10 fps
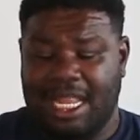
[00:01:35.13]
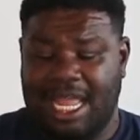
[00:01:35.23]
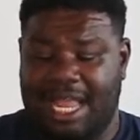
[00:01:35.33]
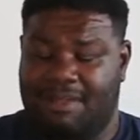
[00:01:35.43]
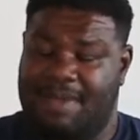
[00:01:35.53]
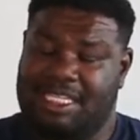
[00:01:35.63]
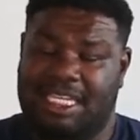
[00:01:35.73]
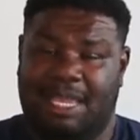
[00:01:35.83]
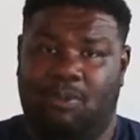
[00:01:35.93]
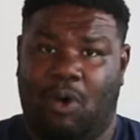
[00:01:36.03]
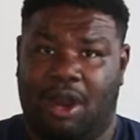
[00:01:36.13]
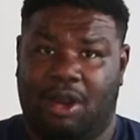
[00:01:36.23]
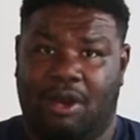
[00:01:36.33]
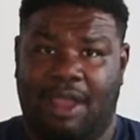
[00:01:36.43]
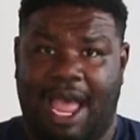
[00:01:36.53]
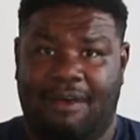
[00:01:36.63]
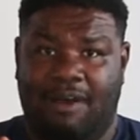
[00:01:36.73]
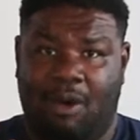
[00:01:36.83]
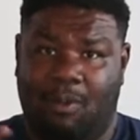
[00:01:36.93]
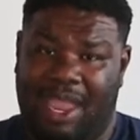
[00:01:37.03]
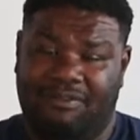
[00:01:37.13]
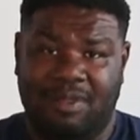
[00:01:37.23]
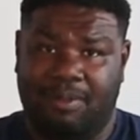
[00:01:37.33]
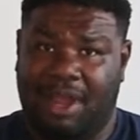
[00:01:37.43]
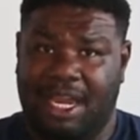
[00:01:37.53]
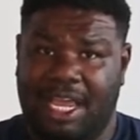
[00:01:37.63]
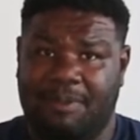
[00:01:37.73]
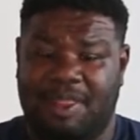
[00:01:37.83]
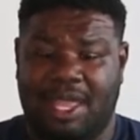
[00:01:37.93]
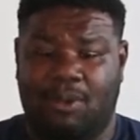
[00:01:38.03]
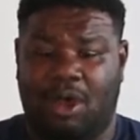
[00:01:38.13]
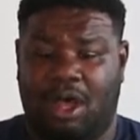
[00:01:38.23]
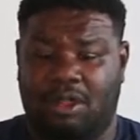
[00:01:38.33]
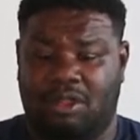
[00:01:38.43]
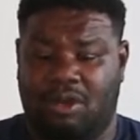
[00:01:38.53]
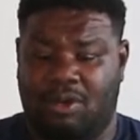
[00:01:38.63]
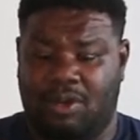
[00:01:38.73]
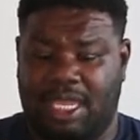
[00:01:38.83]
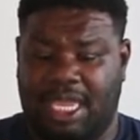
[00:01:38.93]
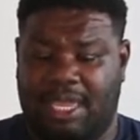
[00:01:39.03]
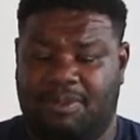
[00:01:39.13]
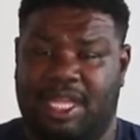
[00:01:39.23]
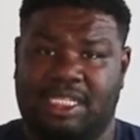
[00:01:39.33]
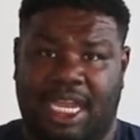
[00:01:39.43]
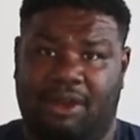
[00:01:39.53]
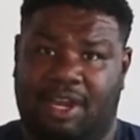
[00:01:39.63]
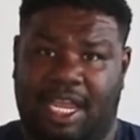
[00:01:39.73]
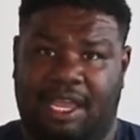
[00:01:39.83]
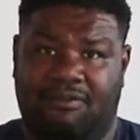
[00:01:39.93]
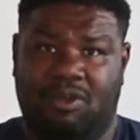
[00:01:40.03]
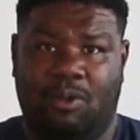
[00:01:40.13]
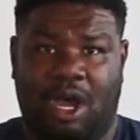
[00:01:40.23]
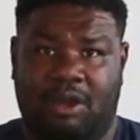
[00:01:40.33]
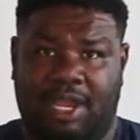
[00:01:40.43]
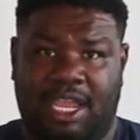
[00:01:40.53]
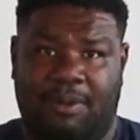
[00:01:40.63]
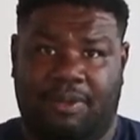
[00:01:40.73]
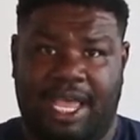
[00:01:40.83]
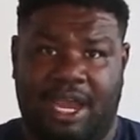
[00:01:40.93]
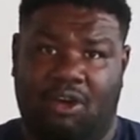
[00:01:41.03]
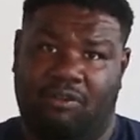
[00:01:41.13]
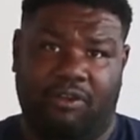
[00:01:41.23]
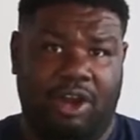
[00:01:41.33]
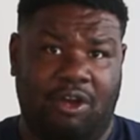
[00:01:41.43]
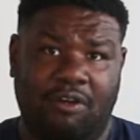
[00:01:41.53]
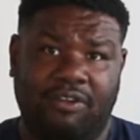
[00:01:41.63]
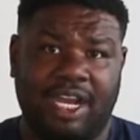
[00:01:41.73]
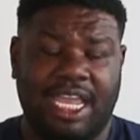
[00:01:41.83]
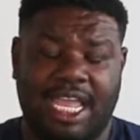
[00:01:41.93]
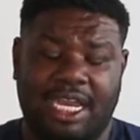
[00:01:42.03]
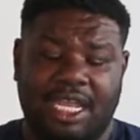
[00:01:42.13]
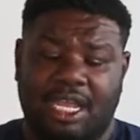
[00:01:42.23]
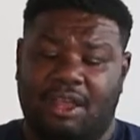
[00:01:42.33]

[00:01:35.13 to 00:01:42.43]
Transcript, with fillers: that's meant to keep water away from the product, but that will also keep the integrity of you watering your plant over and over again.